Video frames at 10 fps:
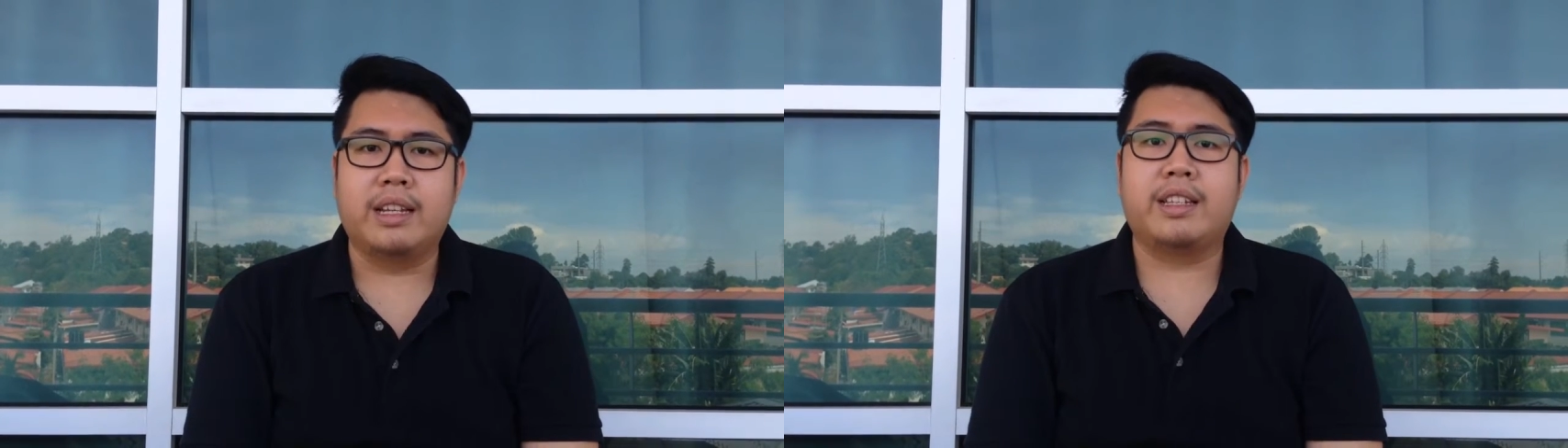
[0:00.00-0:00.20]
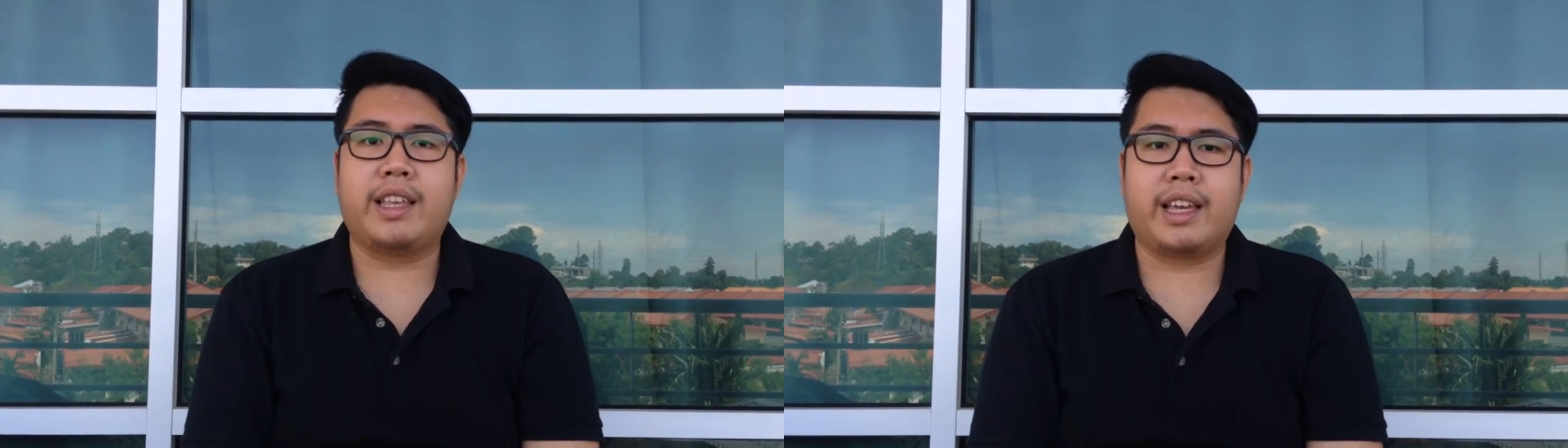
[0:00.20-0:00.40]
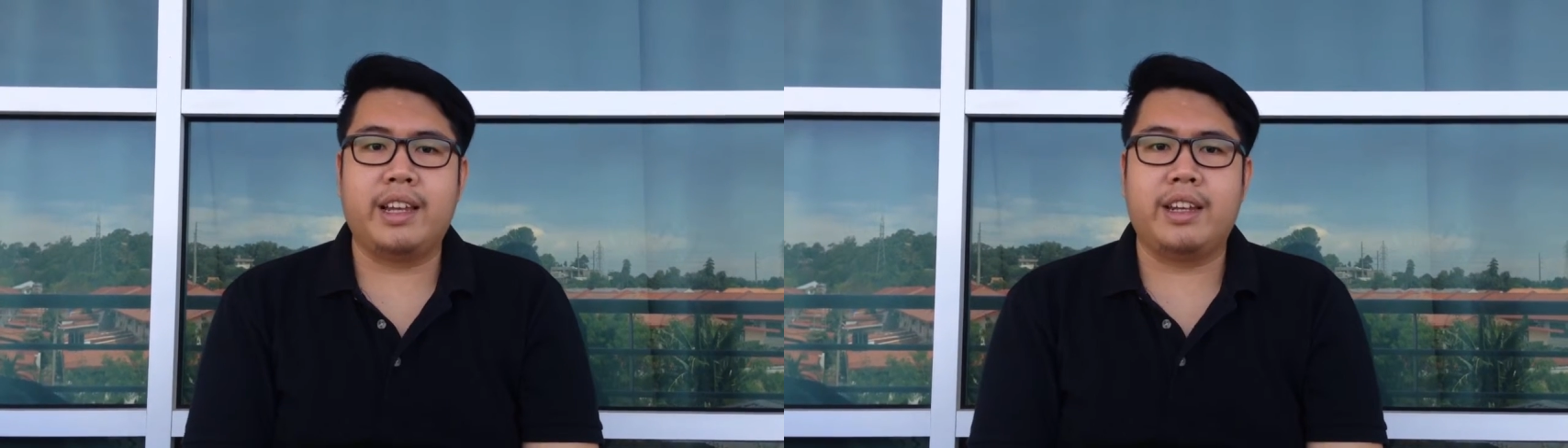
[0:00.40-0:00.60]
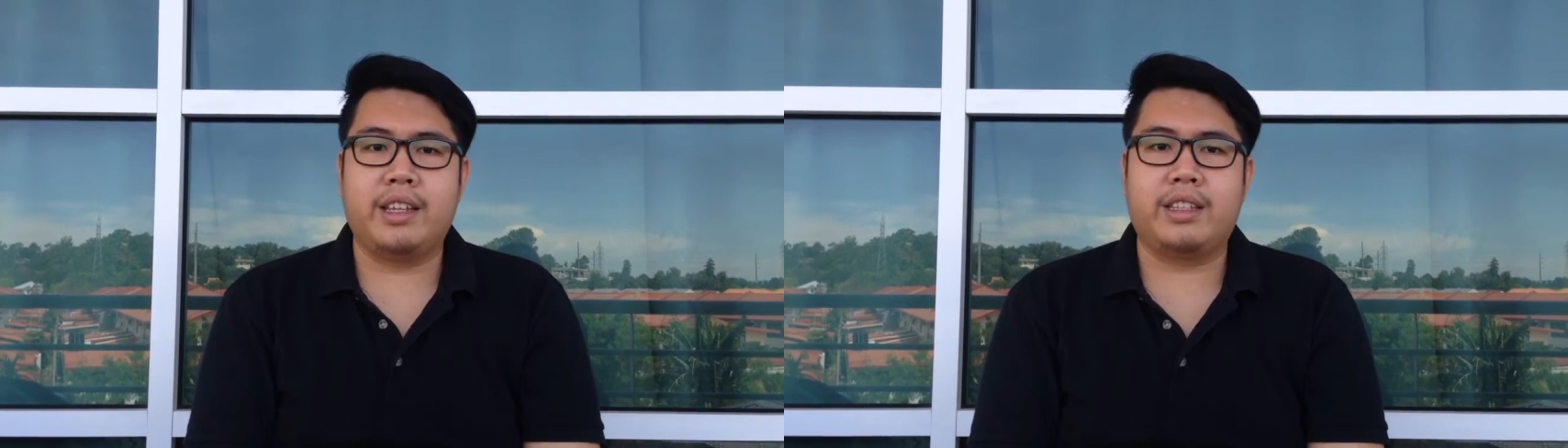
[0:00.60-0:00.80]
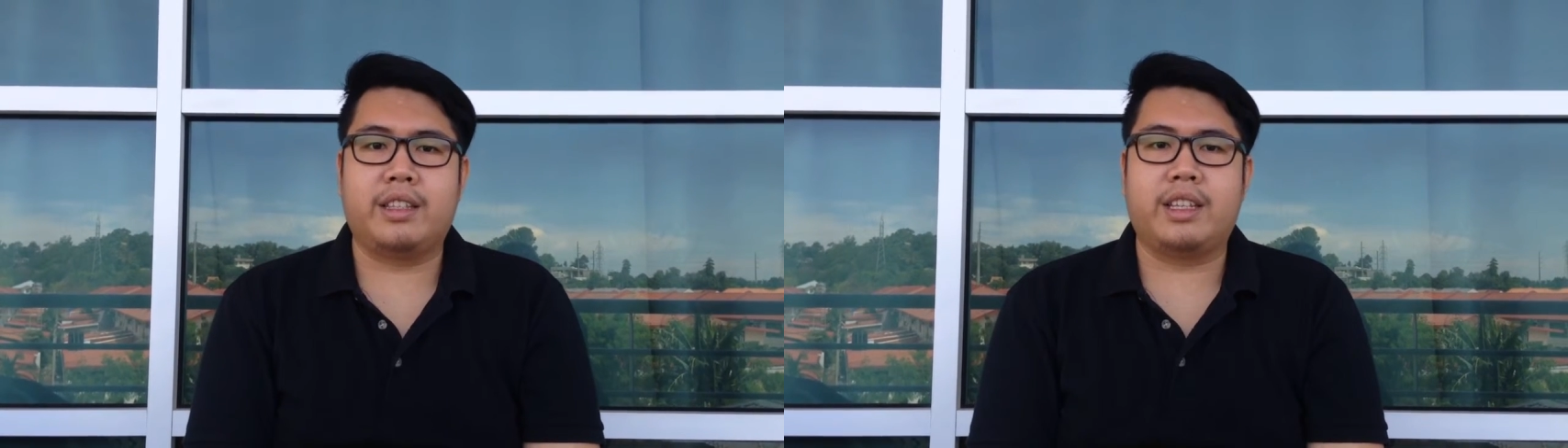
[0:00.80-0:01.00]
The second
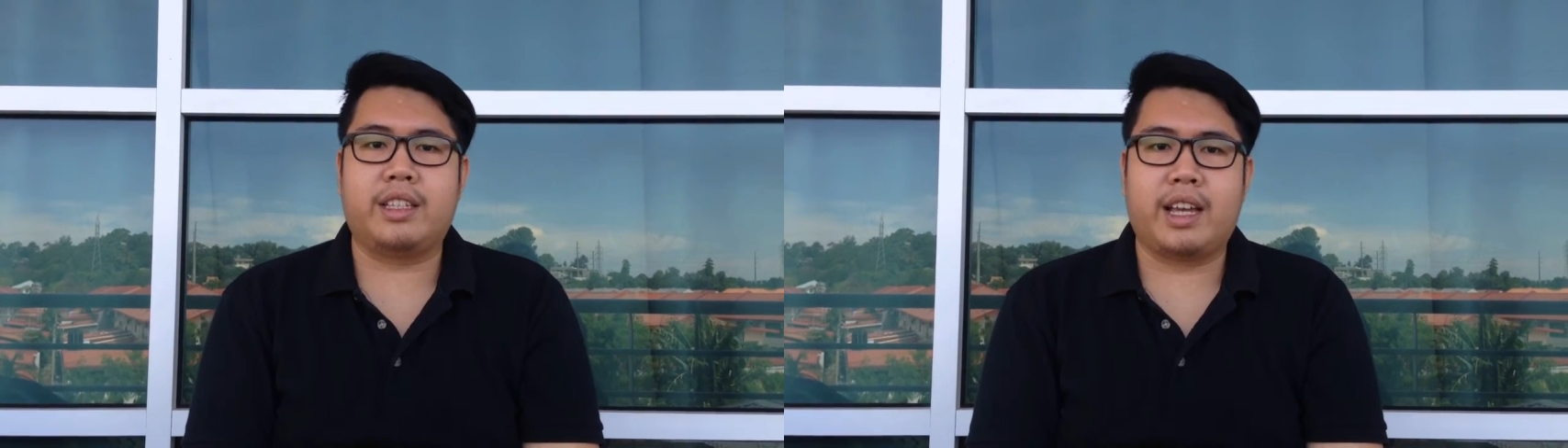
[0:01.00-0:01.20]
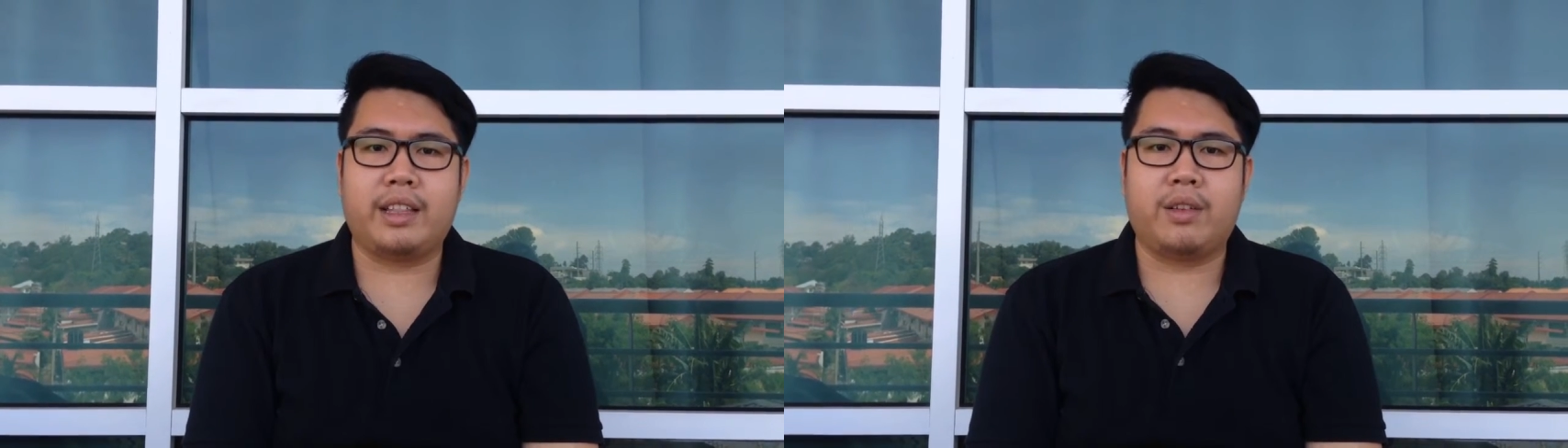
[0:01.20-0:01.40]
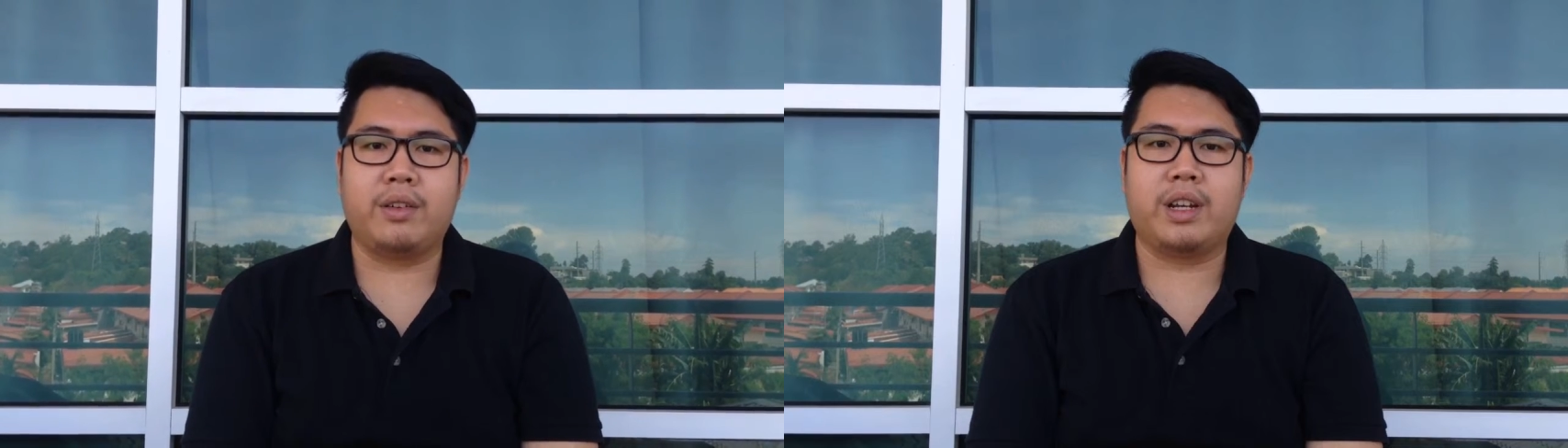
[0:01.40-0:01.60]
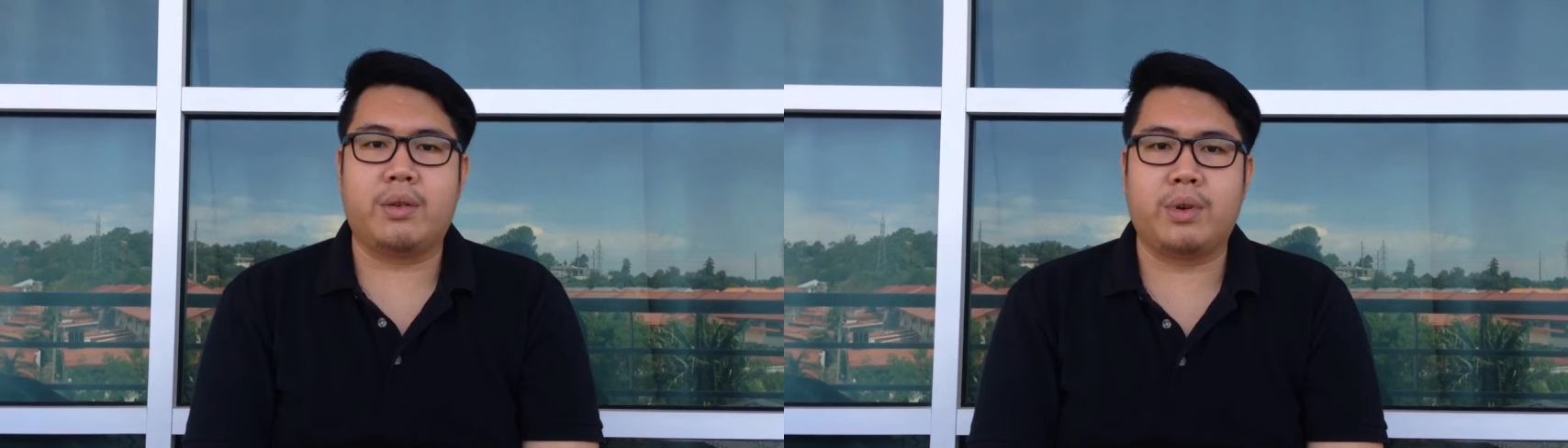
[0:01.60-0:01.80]
is decide on the